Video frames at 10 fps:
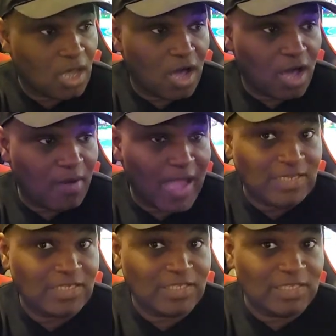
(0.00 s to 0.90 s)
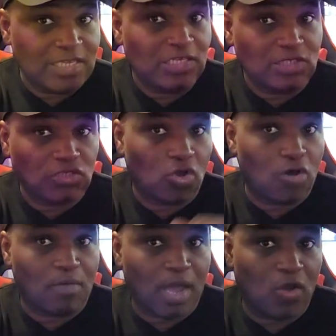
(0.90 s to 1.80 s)
Uh, I did these
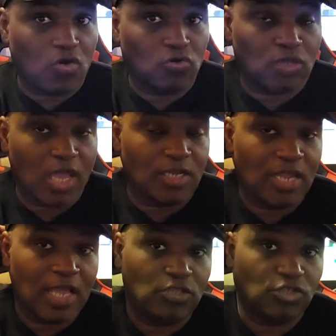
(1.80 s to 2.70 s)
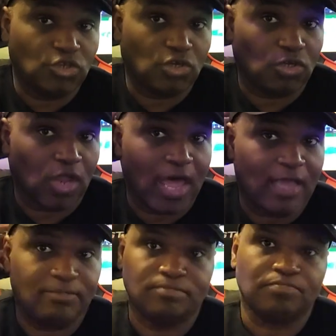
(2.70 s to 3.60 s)
on my own and they took
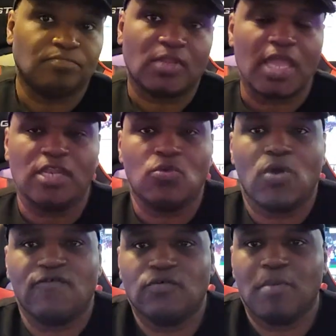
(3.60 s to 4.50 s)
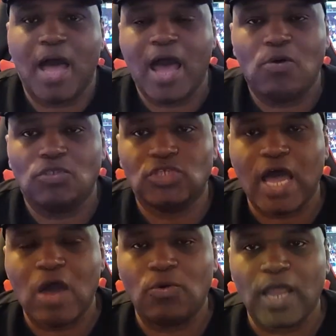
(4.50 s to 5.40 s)
like anywhere from an hour to
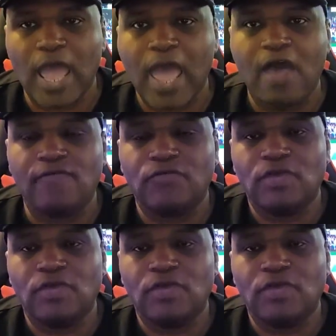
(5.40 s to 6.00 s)
hour and a half.